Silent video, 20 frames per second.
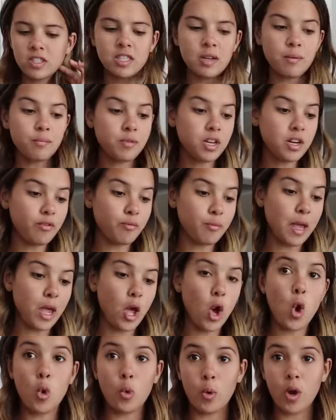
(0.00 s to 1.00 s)
something of my
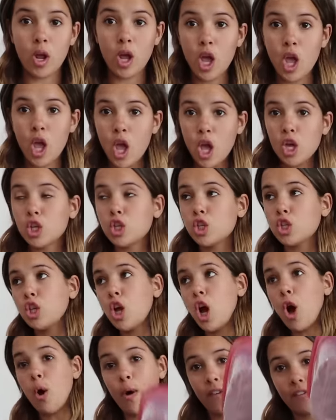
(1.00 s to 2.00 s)
own.
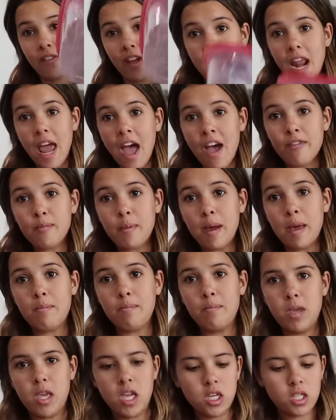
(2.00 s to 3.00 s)
So I've gotta have my
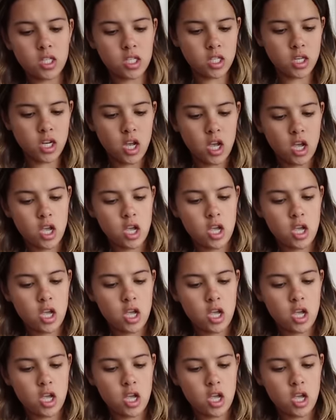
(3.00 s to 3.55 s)
meat.